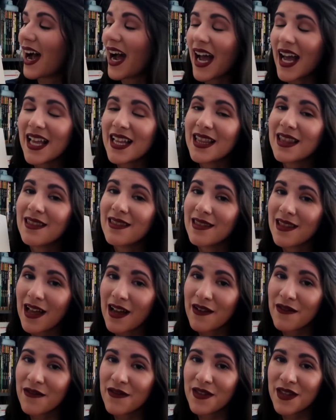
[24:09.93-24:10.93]
I
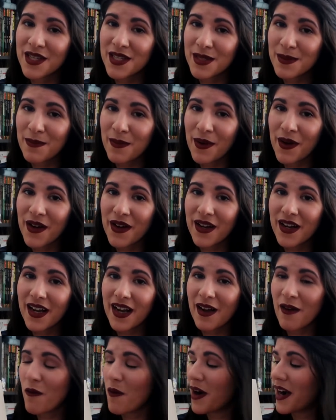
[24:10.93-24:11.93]
love this
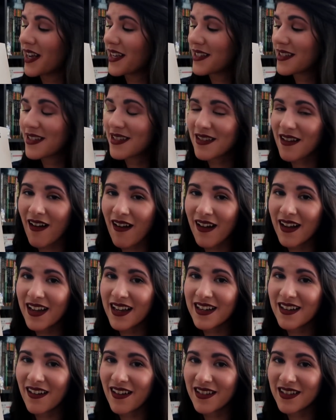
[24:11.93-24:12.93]
book. When I saw
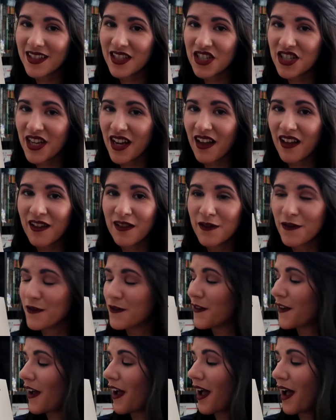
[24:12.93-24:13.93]
it on the shelf,
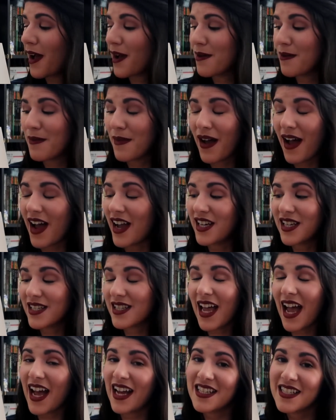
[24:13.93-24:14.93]
I
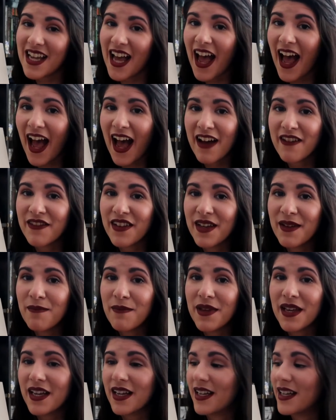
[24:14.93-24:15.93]
just had to have
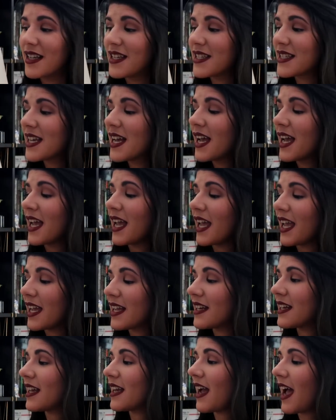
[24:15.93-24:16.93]
it because
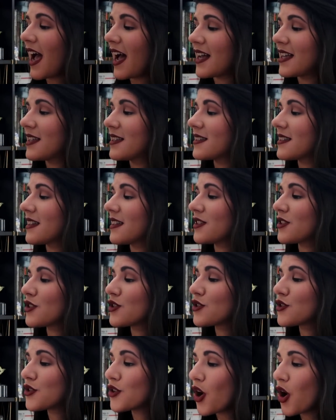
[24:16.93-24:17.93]
it has
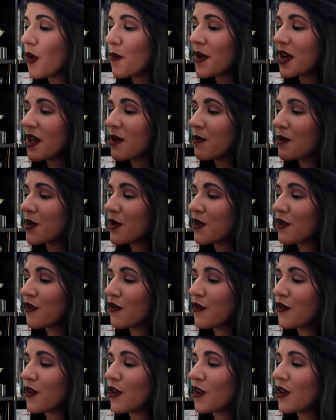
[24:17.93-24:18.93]
so many
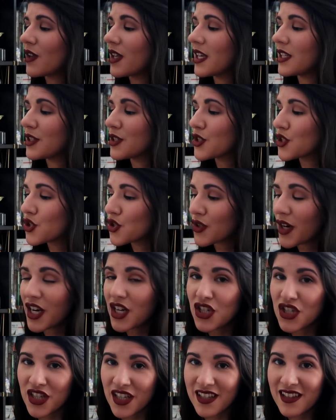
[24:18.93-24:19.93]
beautiful
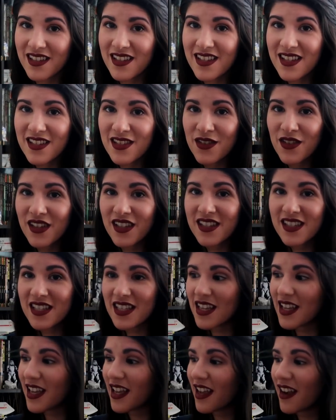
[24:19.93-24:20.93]
illustrations. As you can
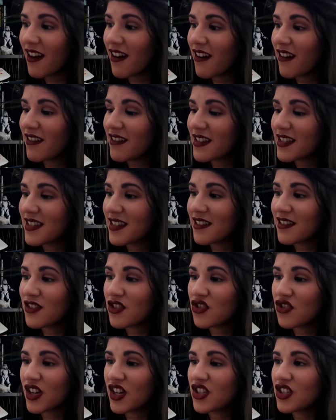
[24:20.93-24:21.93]
see here, this
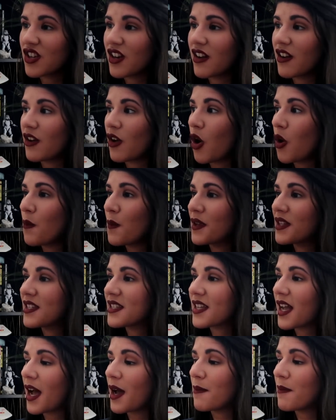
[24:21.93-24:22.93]
illustration, it
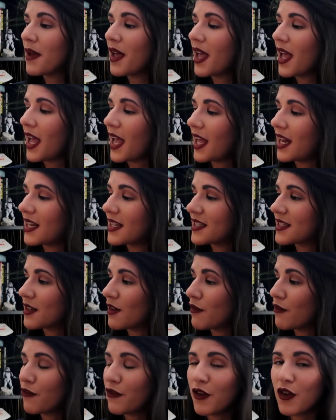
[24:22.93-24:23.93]
opens up and it's
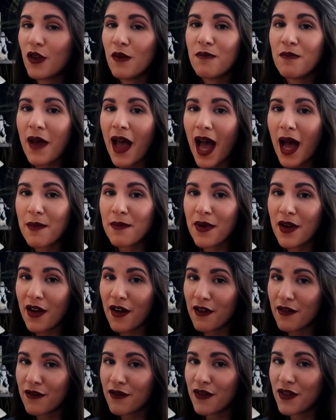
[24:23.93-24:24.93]
a full map
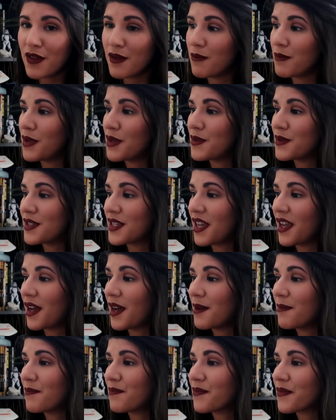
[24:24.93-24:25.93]
of the
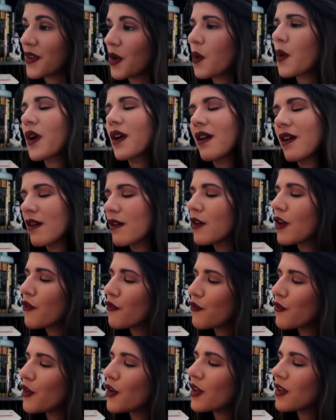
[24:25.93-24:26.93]
museum, or
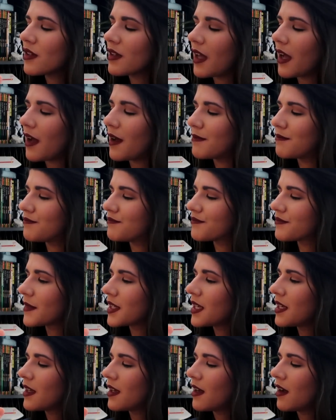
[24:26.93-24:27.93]
a full,
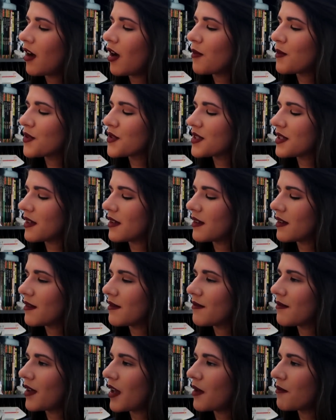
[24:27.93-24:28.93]
almost
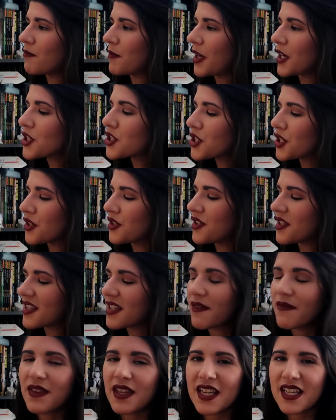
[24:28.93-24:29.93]
a picture just
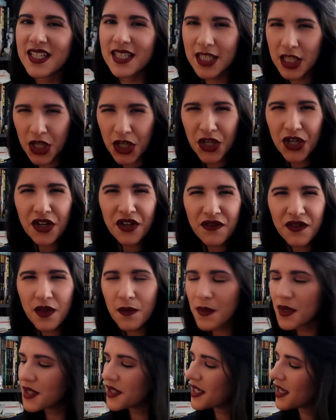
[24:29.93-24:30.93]
of the exterior of the
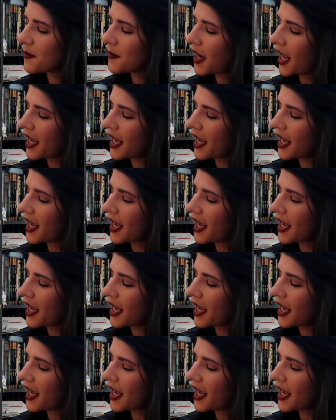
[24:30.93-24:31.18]
museum.